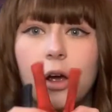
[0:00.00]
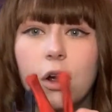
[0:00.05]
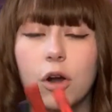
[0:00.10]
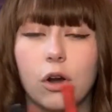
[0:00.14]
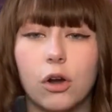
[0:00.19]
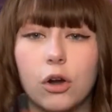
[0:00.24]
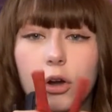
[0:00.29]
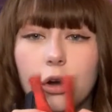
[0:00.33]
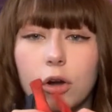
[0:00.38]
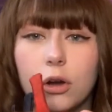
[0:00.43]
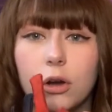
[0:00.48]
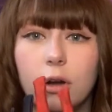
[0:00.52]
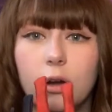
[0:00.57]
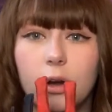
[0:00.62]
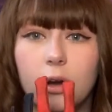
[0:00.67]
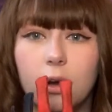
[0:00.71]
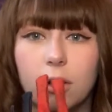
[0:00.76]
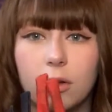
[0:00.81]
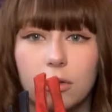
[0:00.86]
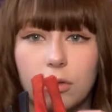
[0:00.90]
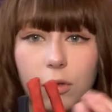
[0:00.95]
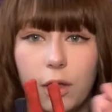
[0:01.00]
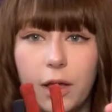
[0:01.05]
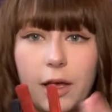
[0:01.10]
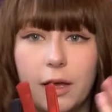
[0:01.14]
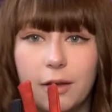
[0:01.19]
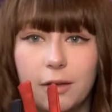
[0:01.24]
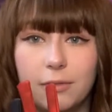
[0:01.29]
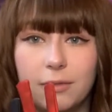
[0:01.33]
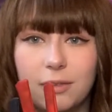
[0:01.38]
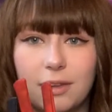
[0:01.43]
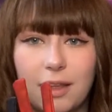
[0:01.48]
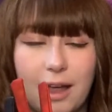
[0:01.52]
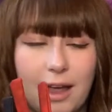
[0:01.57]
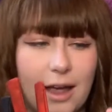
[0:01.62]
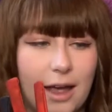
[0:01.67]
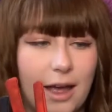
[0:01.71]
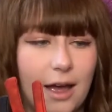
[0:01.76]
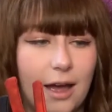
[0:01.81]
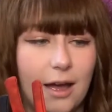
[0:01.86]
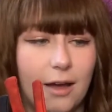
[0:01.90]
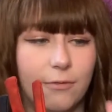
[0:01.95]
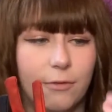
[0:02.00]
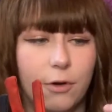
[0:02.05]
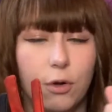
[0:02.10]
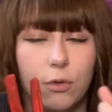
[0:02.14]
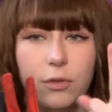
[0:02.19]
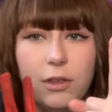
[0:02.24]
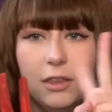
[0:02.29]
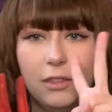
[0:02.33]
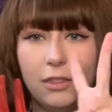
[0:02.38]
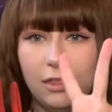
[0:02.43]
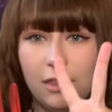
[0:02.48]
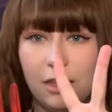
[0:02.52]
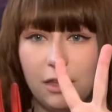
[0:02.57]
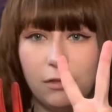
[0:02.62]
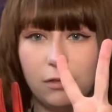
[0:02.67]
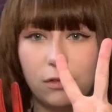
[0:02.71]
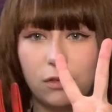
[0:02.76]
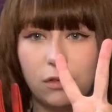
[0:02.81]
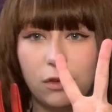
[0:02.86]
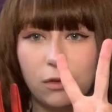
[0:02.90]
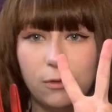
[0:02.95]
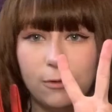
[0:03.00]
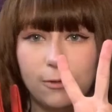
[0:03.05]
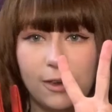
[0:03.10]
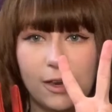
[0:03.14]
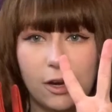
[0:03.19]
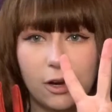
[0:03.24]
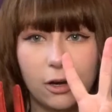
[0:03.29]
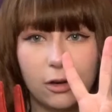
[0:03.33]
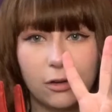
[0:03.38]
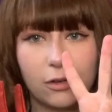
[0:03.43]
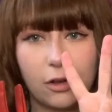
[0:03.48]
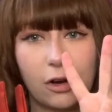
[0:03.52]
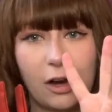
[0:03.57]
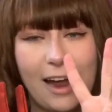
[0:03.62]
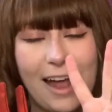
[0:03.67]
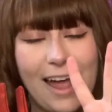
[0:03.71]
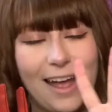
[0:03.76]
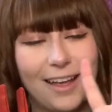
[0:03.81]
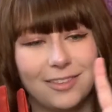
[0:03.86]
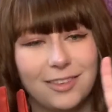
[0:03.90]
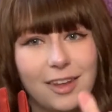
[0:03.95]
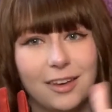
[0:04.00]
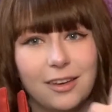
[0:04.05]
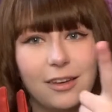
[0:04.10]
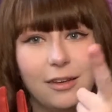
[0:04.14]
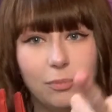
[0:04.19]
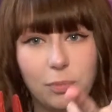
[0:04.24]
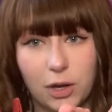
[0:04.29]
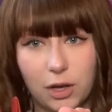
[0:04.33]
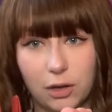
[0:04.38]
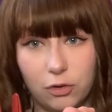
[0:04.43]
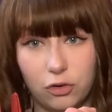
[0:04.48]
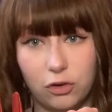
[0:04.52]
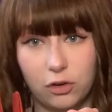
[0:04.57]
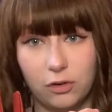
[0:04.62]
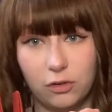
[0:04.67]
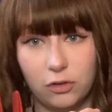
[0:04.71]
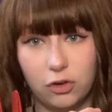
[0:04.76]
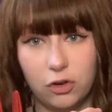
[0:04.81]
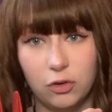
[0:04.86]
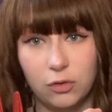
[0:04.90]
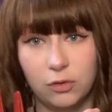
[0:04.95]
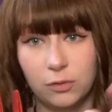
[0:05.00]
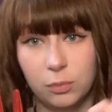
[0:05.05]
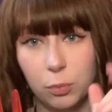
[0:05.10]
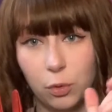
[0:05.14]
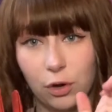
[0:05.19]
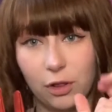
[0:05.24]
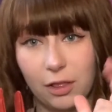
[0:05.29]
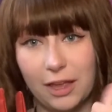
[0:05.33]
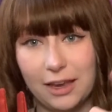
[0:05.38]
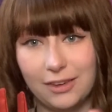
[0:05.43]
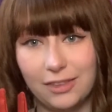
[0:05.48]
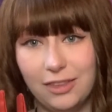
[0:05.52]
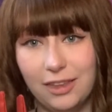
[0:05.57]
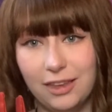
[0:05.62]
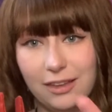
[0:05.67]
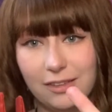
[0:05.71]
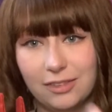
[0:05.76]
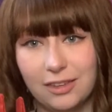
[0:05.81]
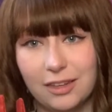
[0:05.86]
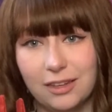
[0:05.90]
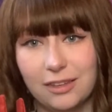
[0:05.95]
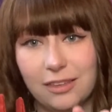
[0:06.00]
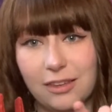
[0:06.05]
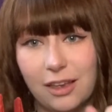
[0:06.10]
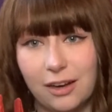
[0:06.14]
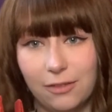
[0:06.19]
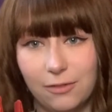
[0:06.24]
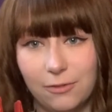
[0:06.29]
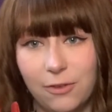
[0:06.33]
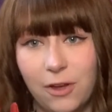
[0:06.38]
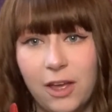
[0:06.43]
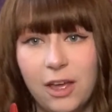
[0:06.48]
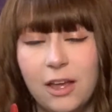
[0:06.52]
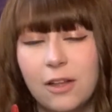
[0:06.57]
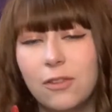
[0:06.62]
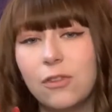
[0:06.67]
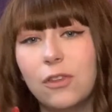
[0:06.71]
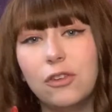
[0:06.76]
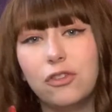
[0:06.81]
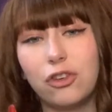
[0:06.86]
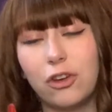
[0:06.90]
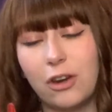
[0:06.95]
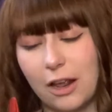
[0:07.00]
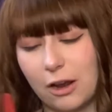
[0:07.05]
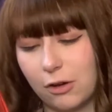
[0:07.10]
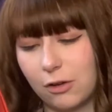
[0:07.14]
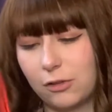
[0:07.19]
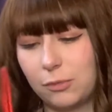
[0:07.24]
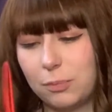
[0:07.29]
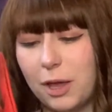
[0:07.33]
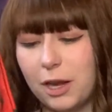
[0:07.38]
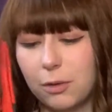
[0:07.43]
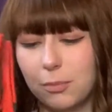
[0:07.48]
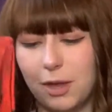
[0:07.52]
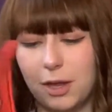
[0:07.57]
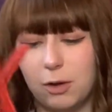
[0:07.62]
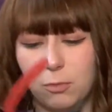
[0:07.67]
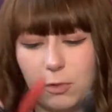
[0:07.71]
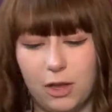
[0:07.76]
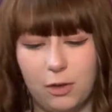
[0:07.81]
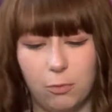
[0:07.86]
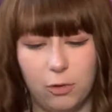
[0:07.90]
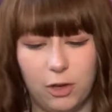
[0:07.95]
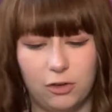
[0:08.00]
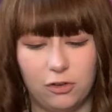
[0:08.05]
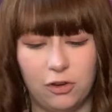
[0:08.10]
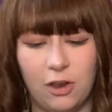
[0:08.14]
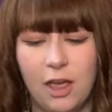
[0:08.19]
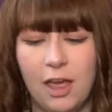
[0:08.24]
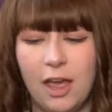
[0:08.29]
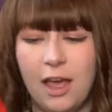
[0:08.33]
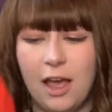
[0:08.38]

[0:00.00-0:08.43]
her gloves have only these two fingers are accented because she shoots more like this instead of the generic Spider-Man way, which